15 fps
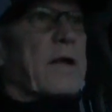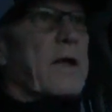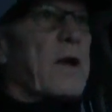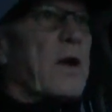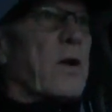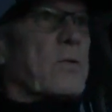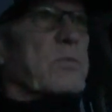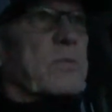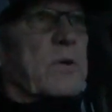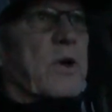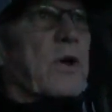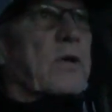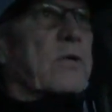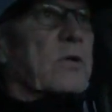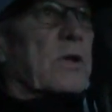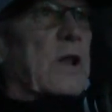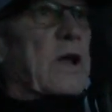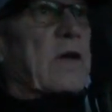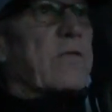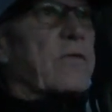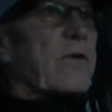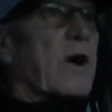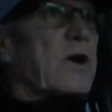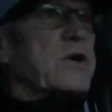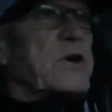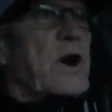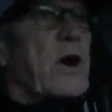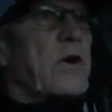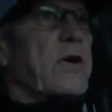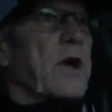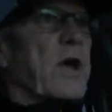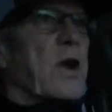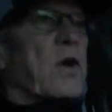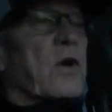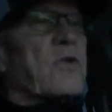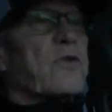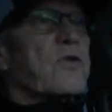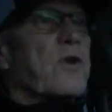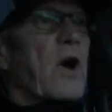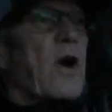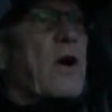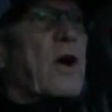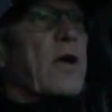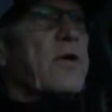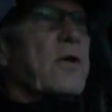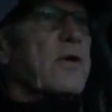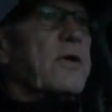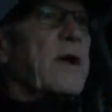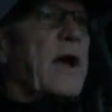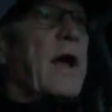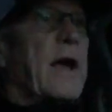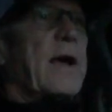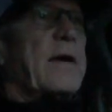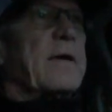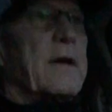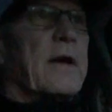you know, good clean fresh air, and you get a good start on your day.